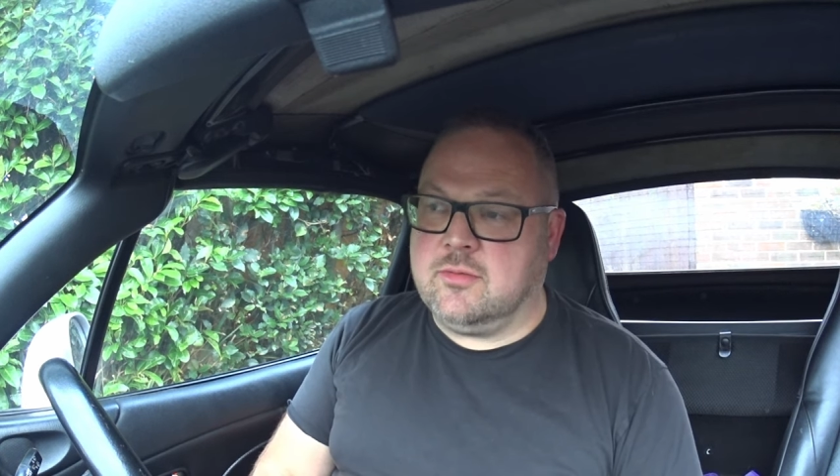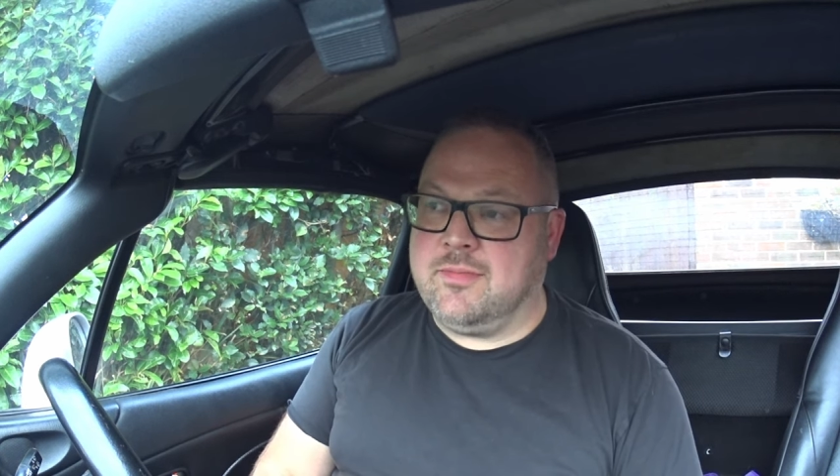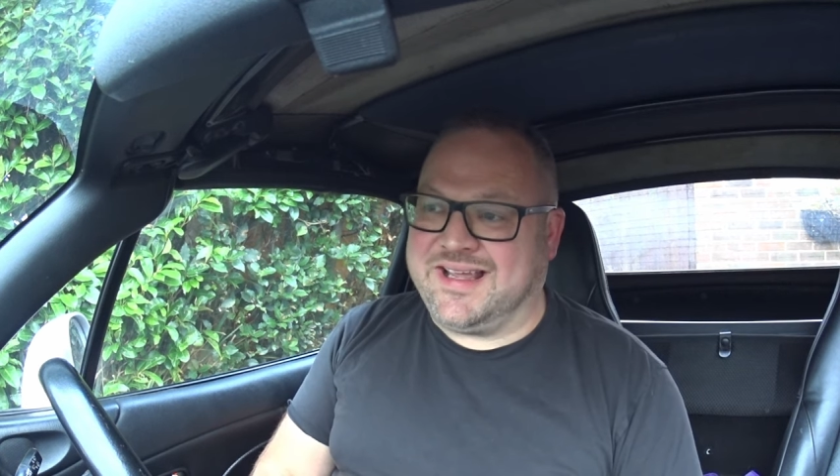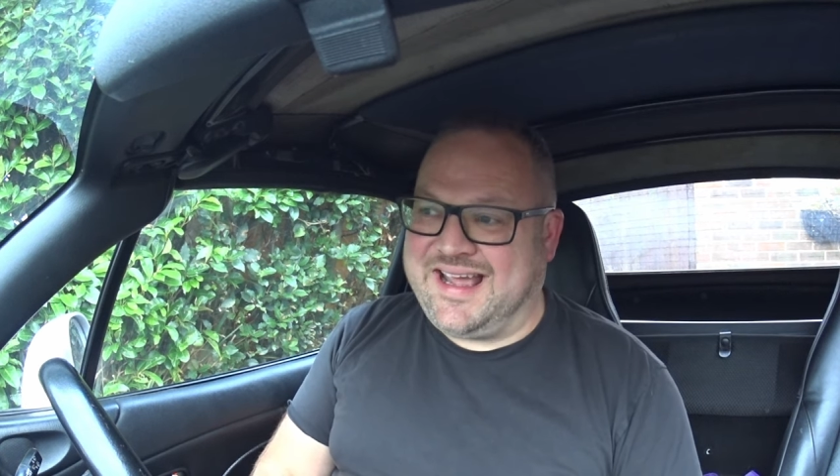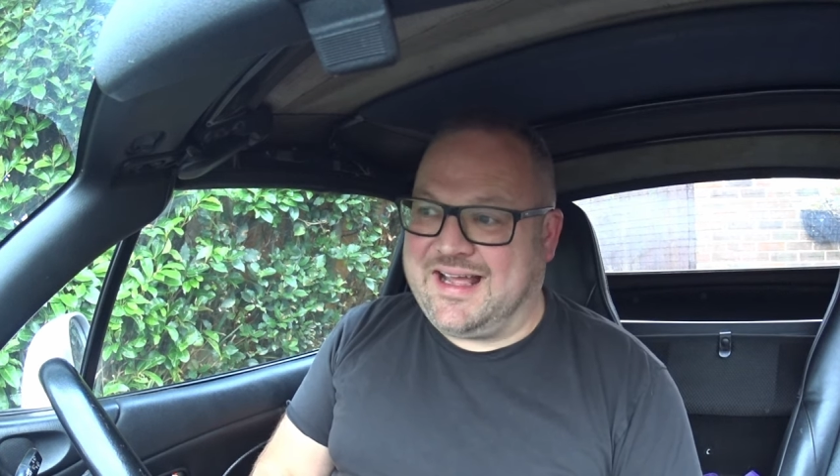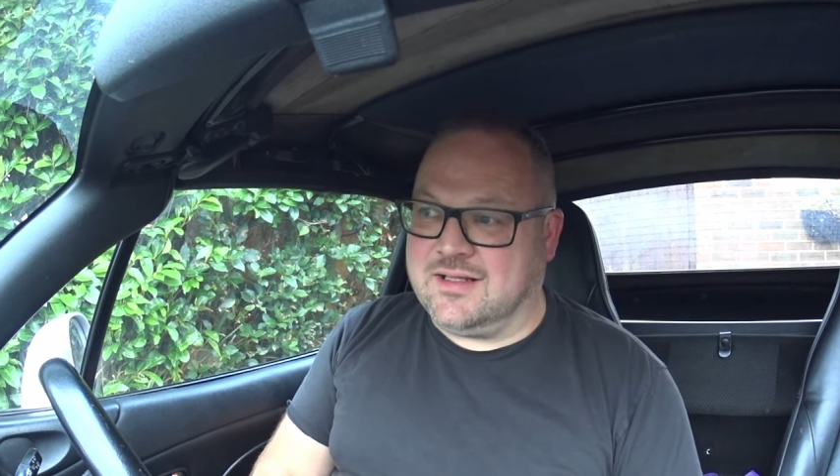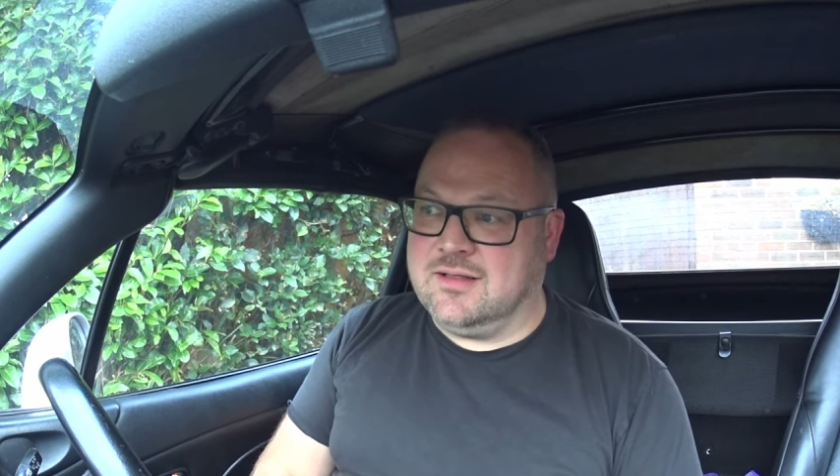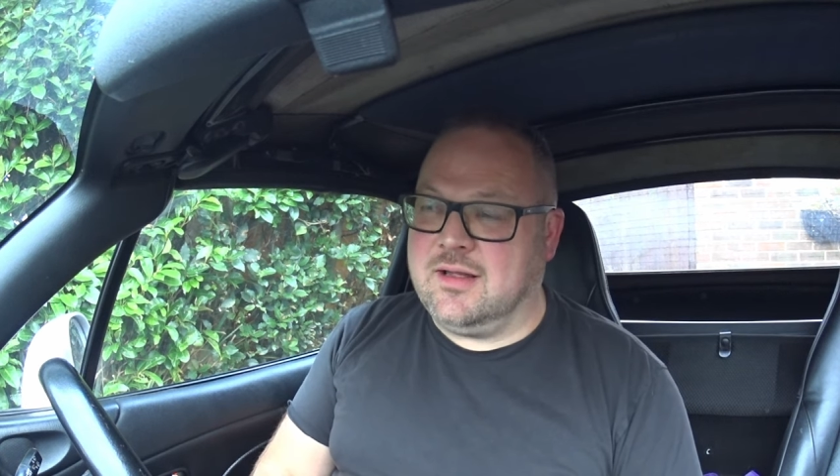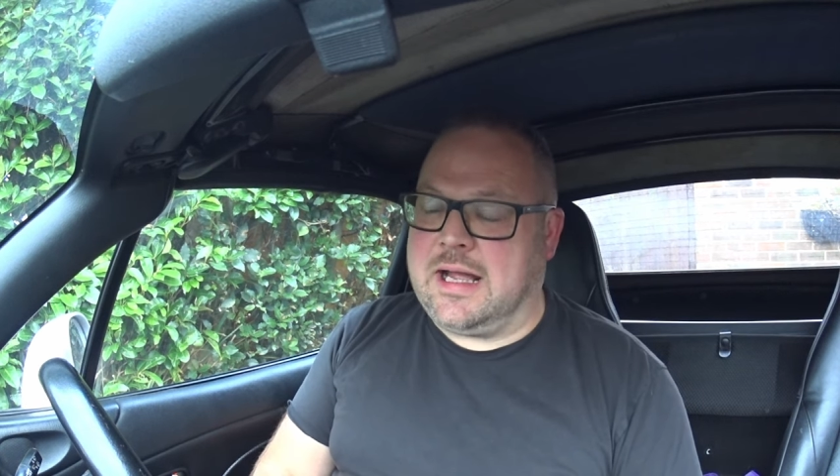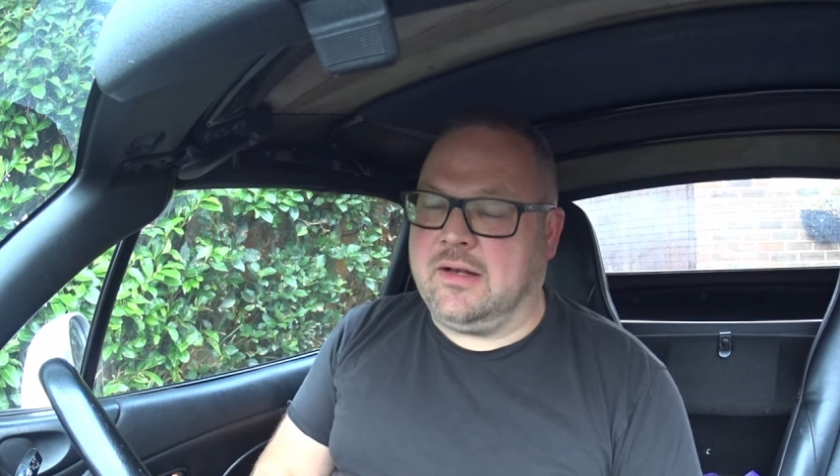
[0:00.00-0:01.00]

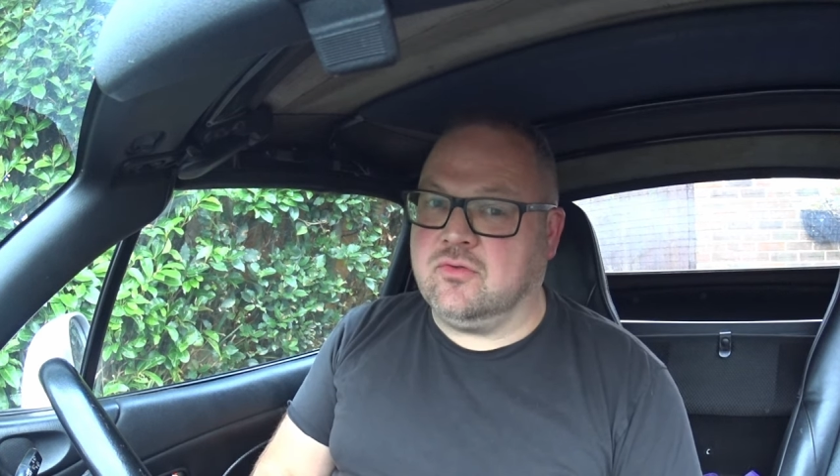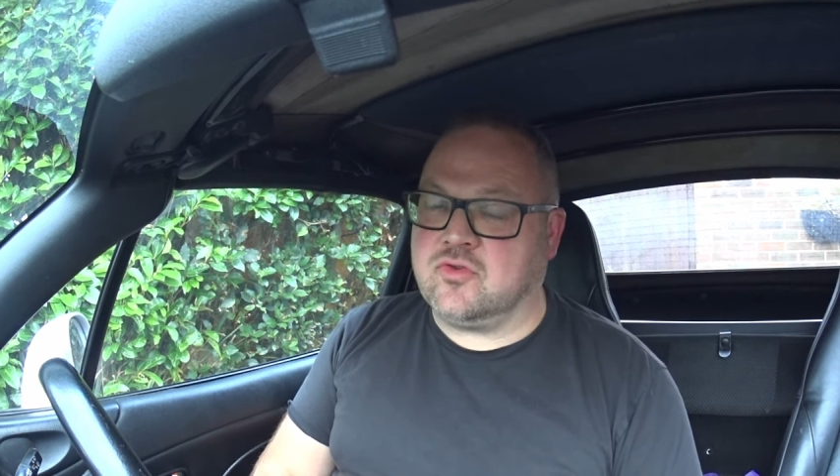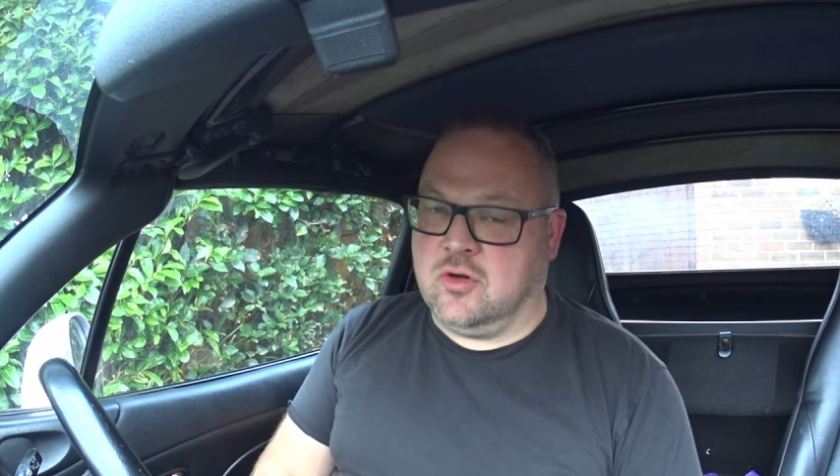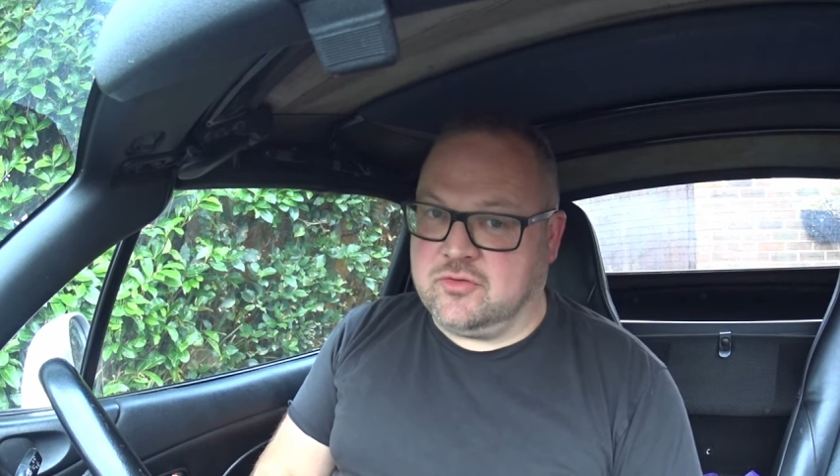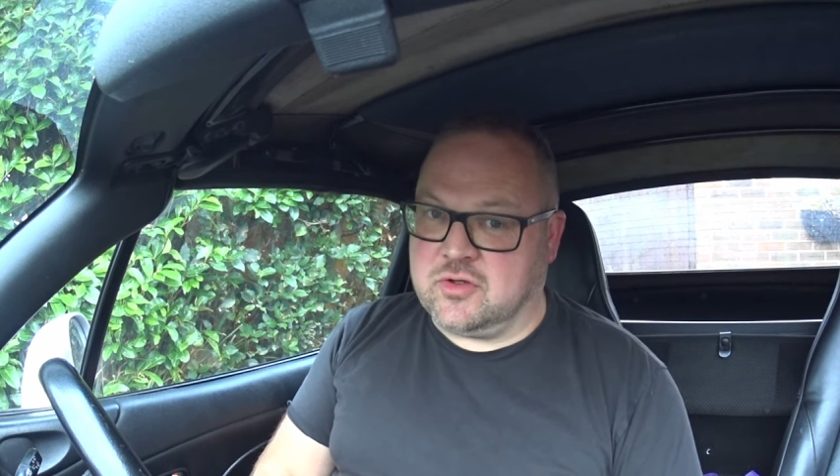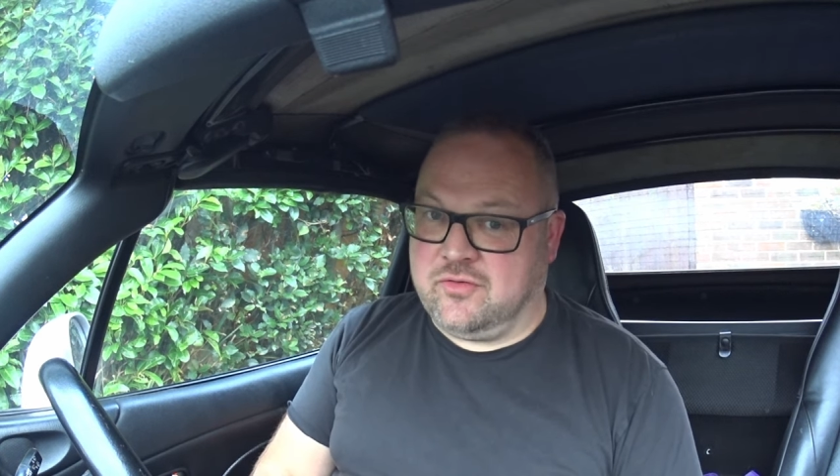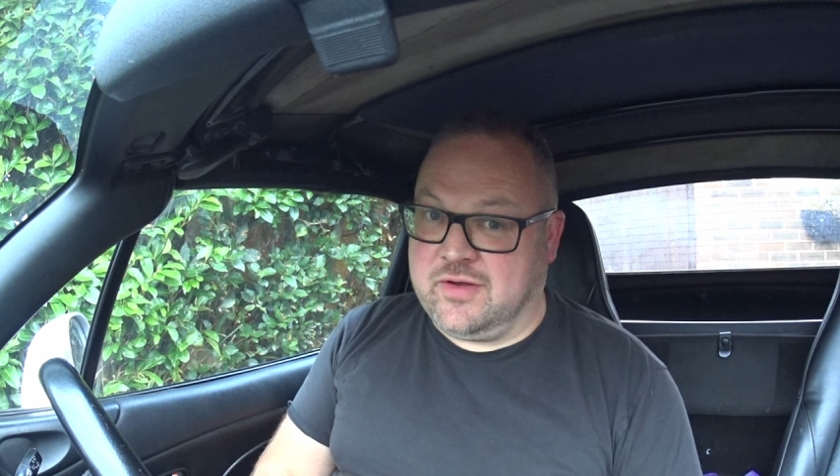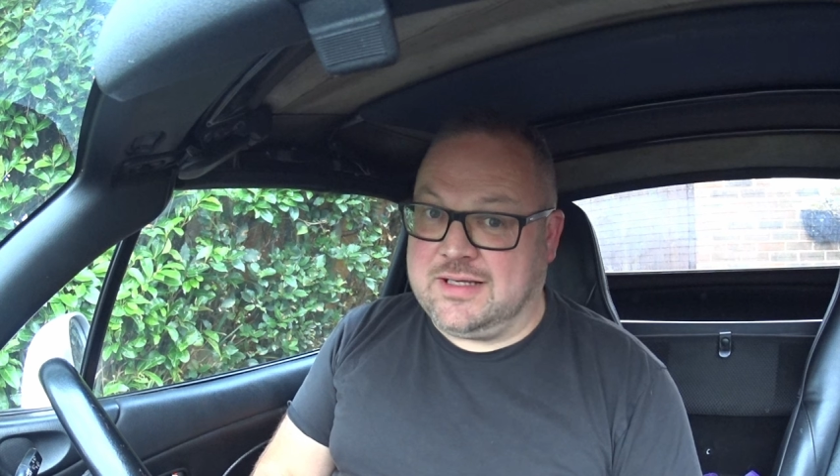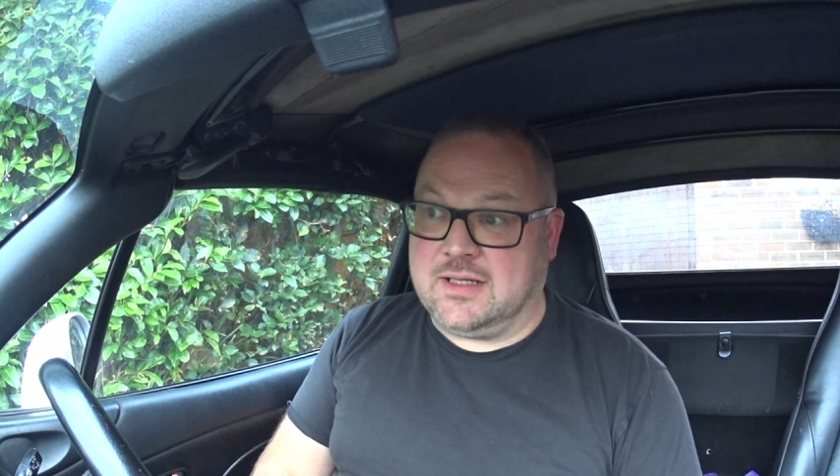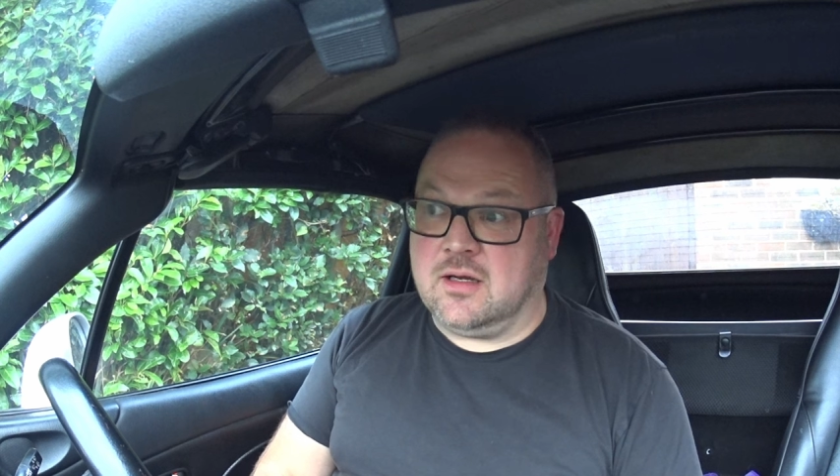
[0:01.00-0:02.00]
Megane and drive shaft
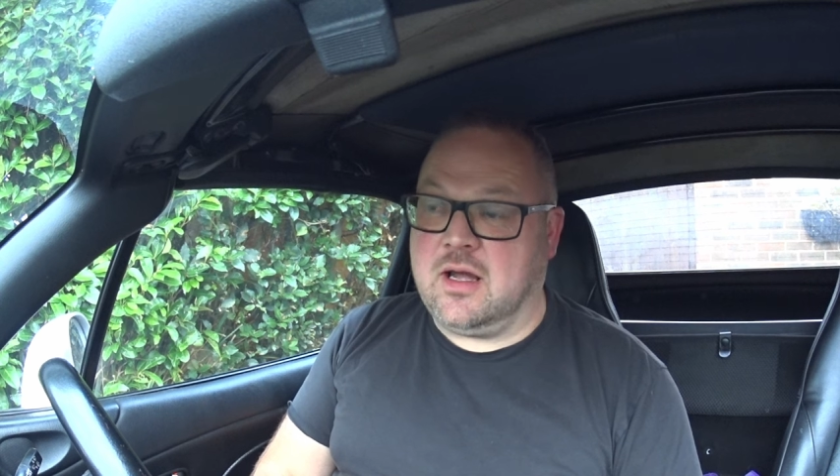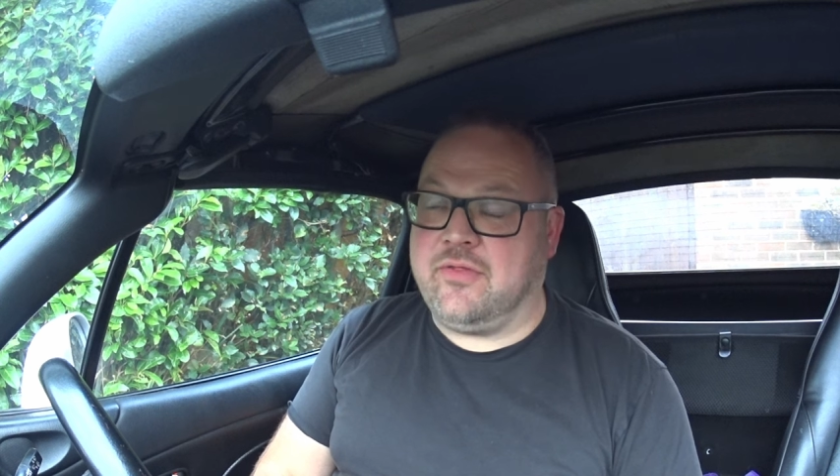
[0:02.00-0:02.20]
failure,